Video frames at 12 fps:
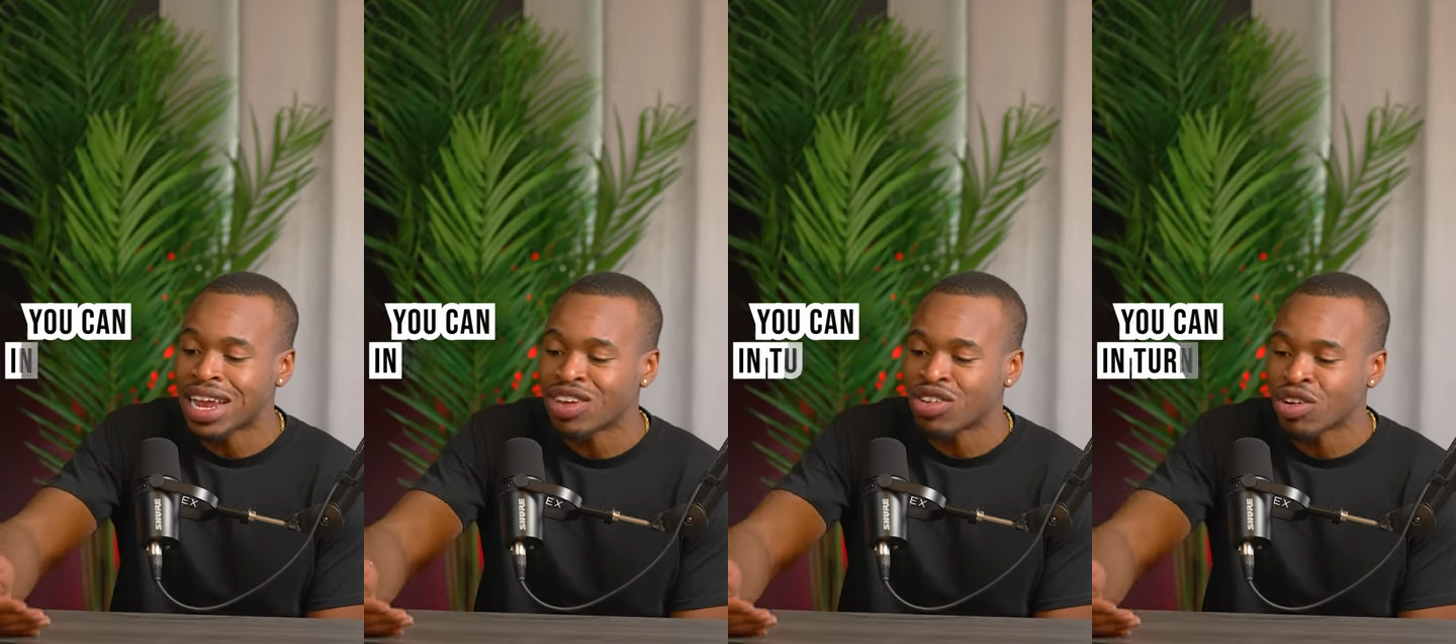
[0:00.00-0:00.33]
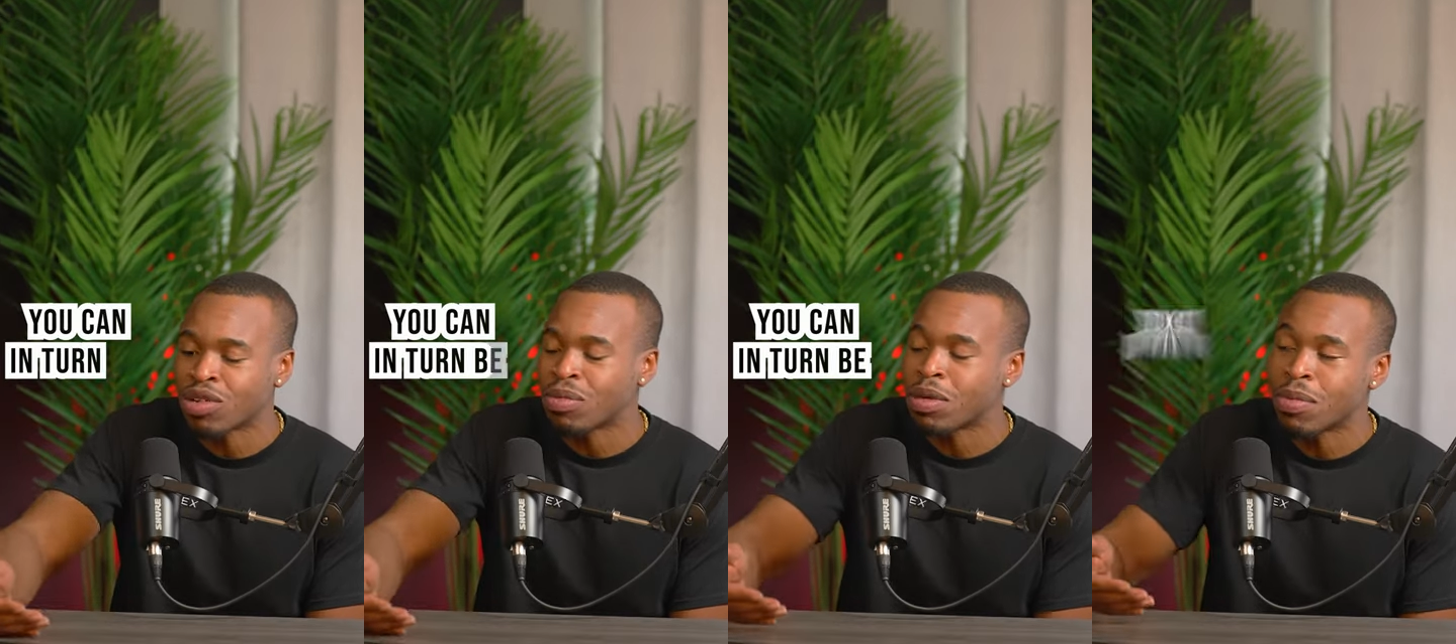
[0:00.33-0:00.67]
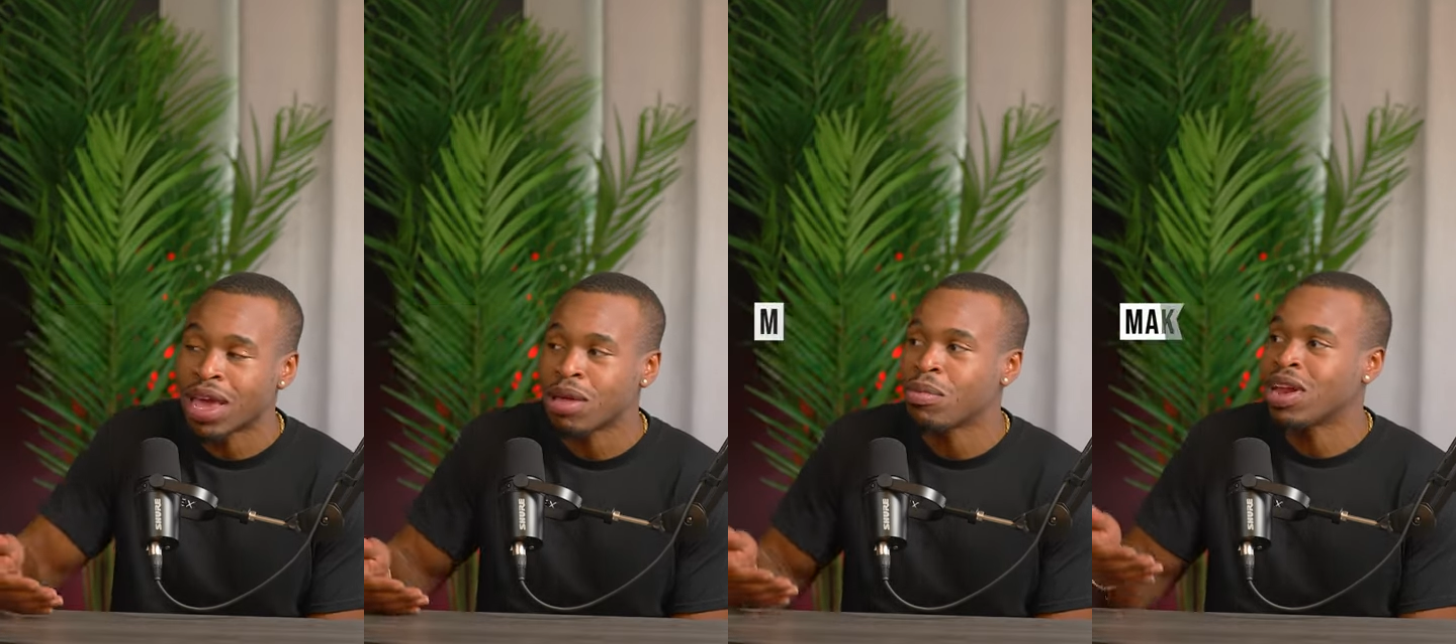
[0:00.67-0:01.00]
in turn be
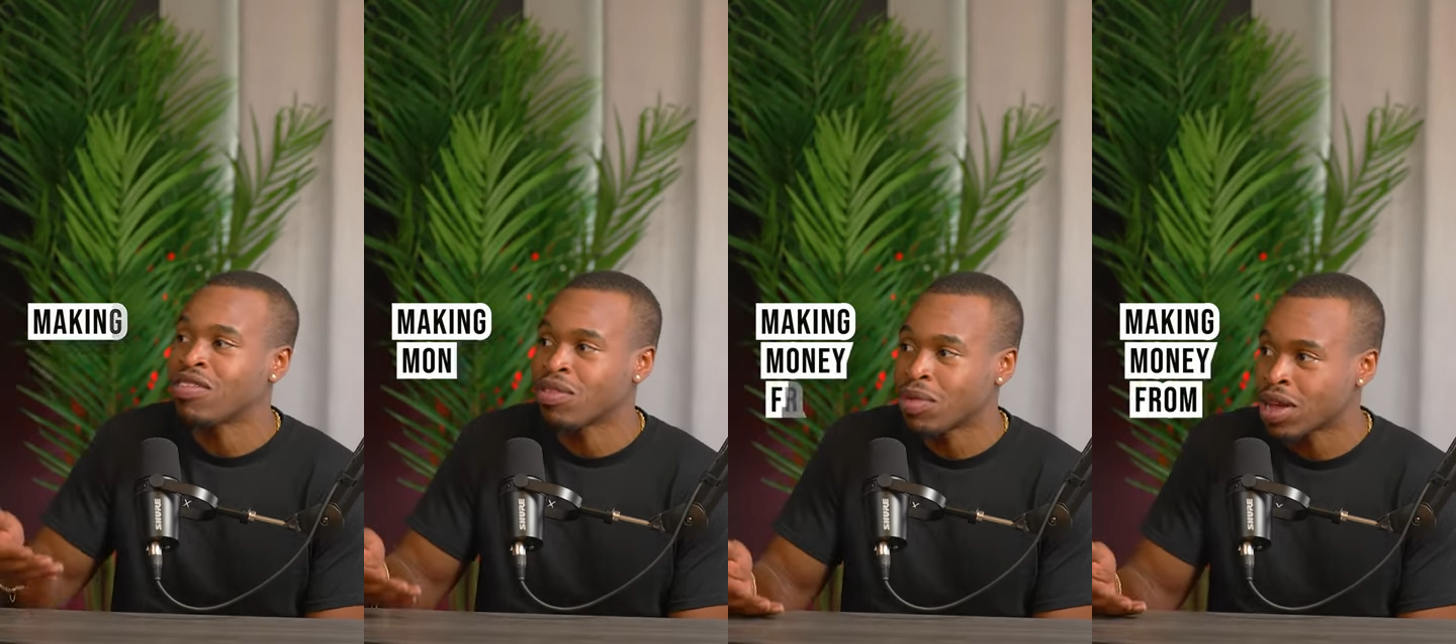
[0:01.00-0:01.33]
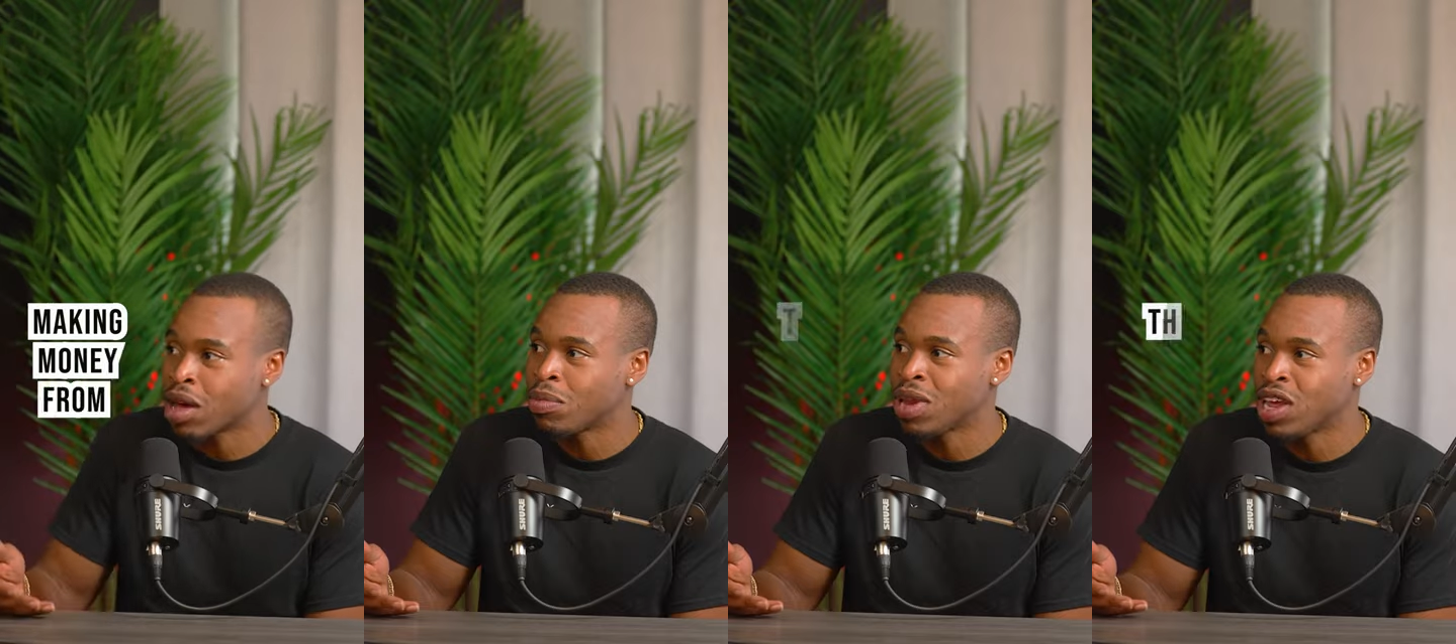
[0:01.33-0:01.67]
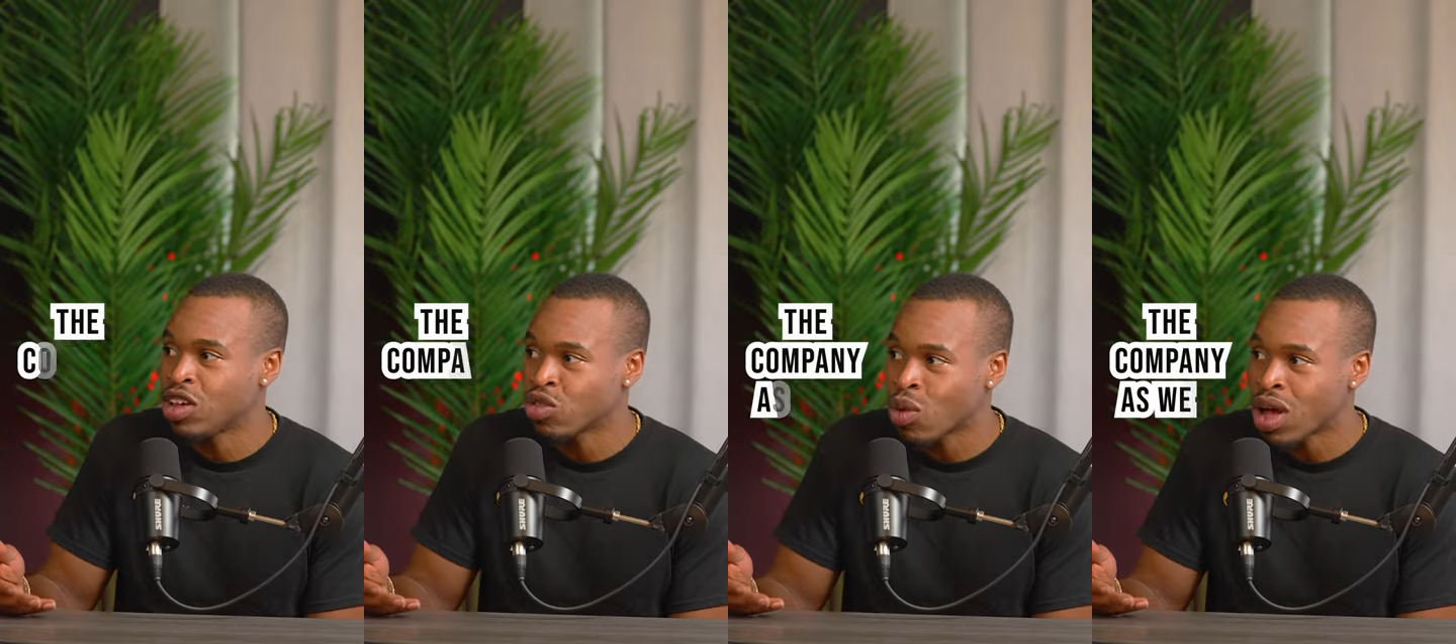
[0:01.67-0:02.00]
making money from the company
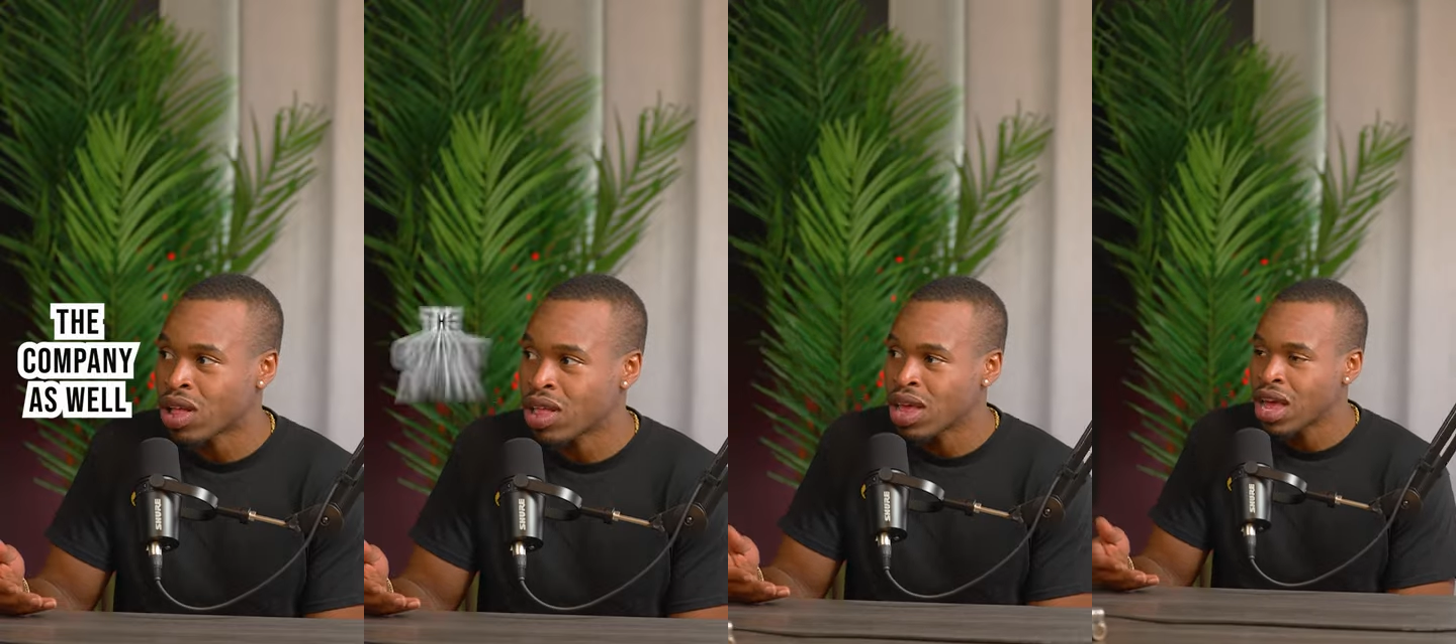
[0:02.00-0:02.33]
as well.